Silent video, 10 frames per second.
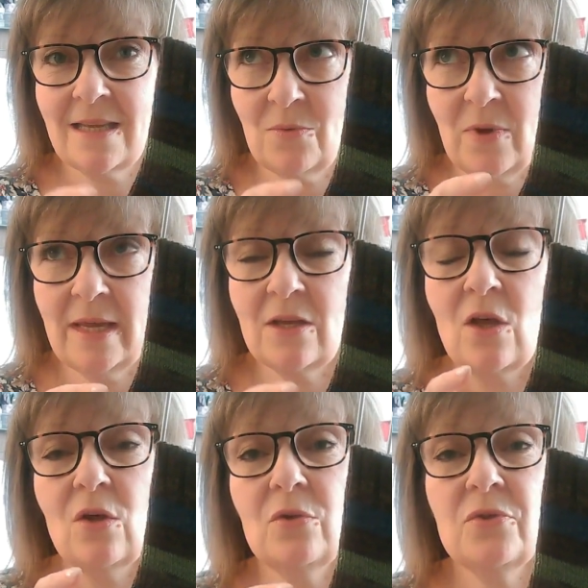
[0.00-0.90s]
that way
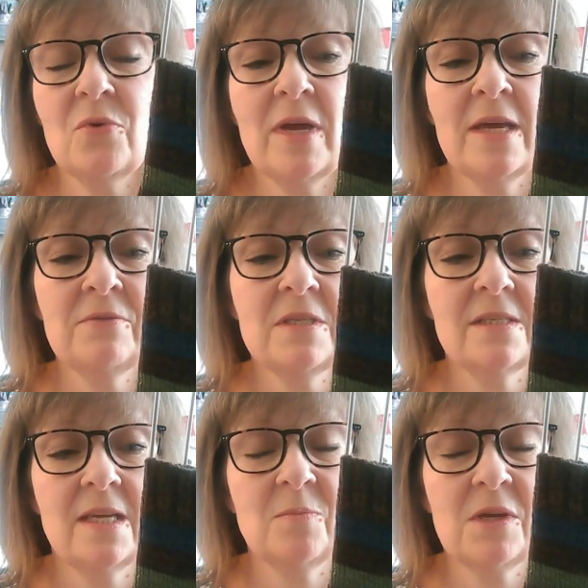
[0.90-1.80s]
although I have to
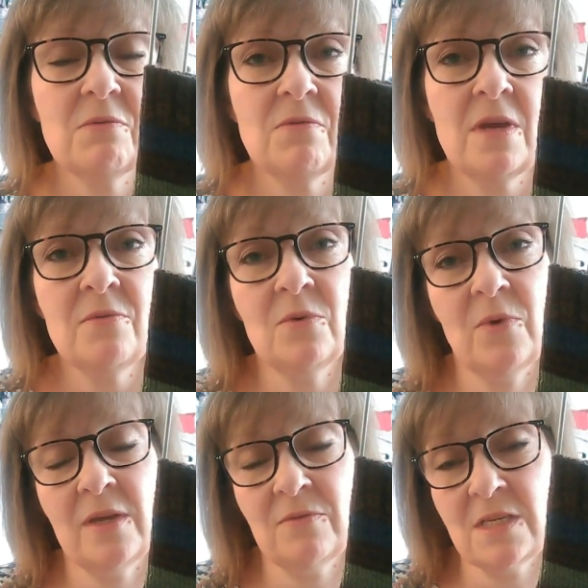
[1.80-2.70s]
say my favourite
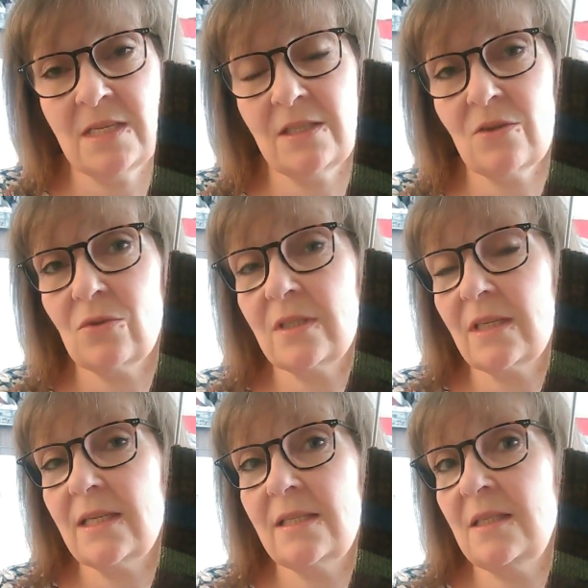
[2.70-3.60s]
way of knitting socks
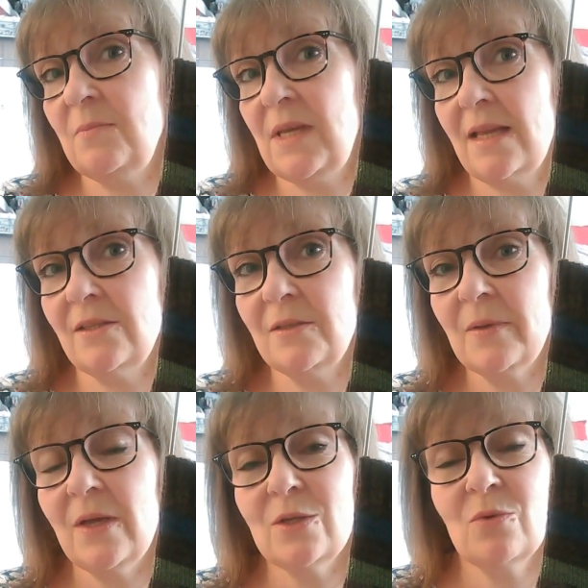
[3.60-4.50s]
is DPNs
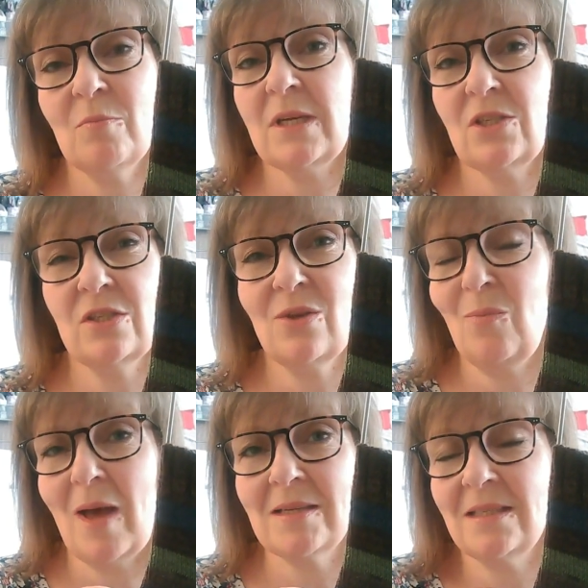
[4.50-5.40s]
so I might just go
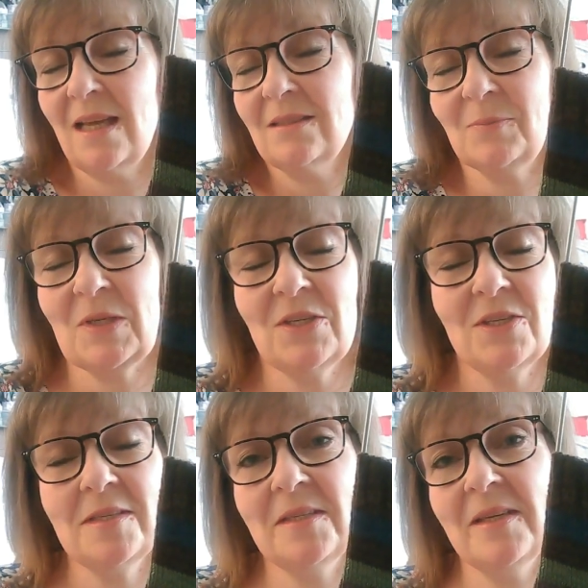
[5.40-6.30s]
back to that
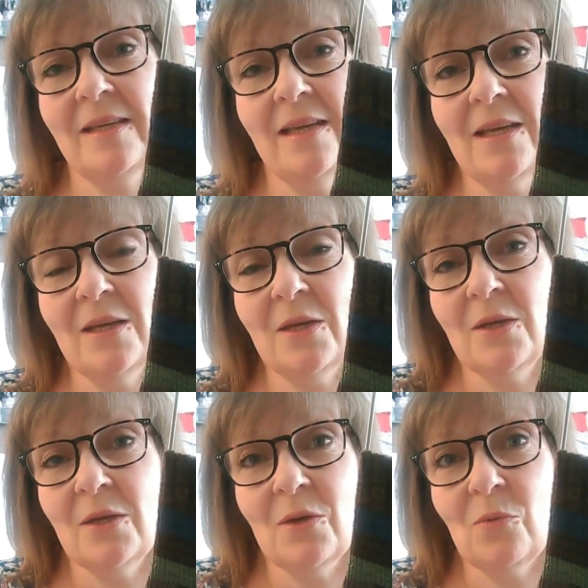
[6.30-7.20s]
because
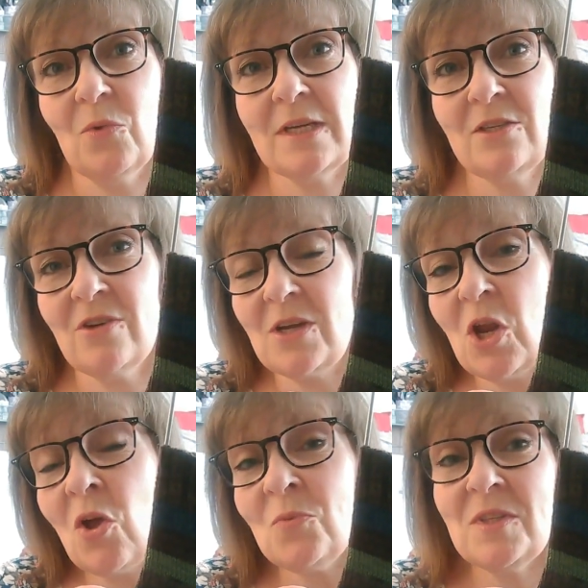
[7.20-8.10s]
why
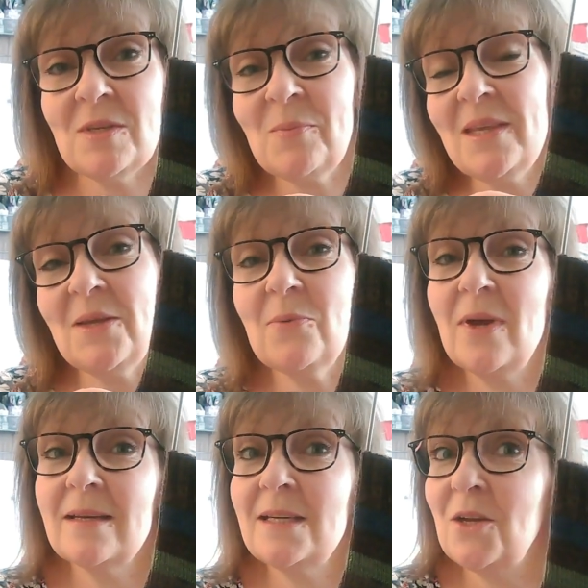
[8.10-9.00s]
struggle on with something
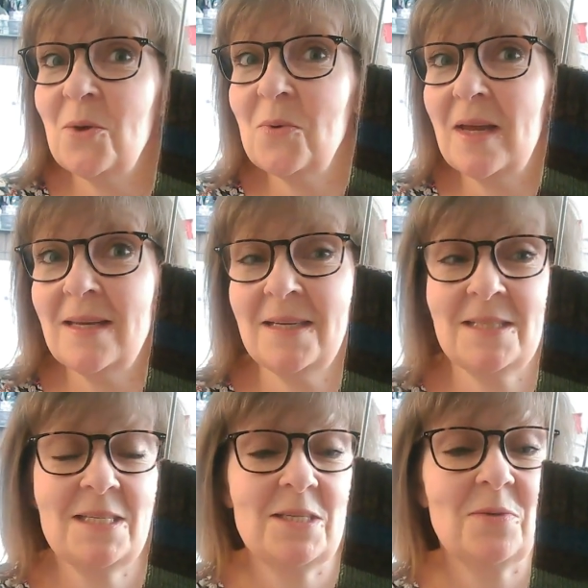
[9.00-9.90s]
when I know I like
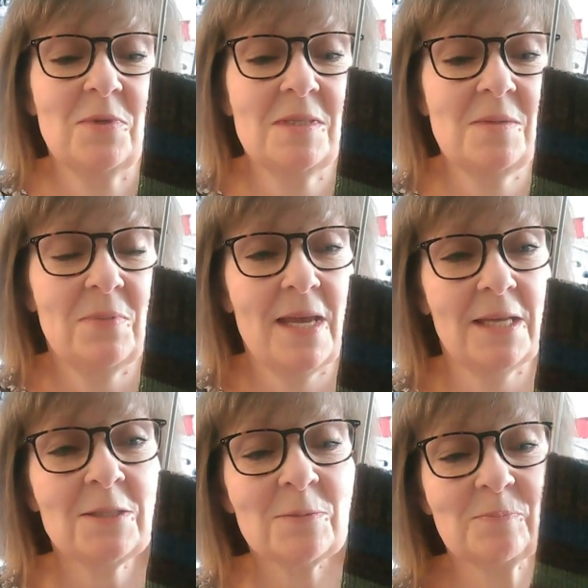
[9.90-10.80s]
knitting with
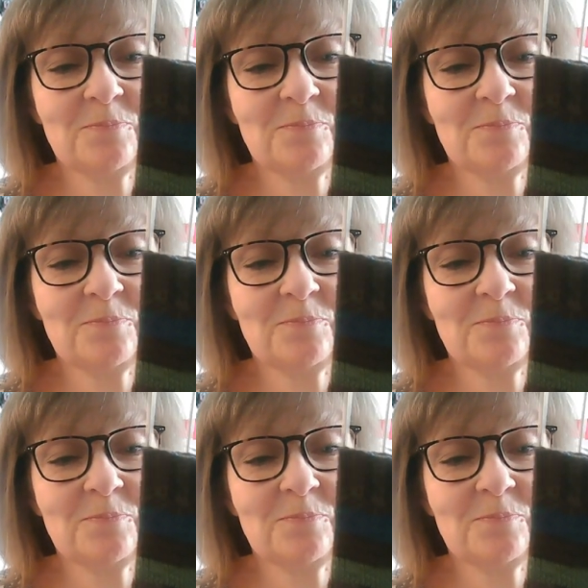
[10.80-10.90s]
DPNs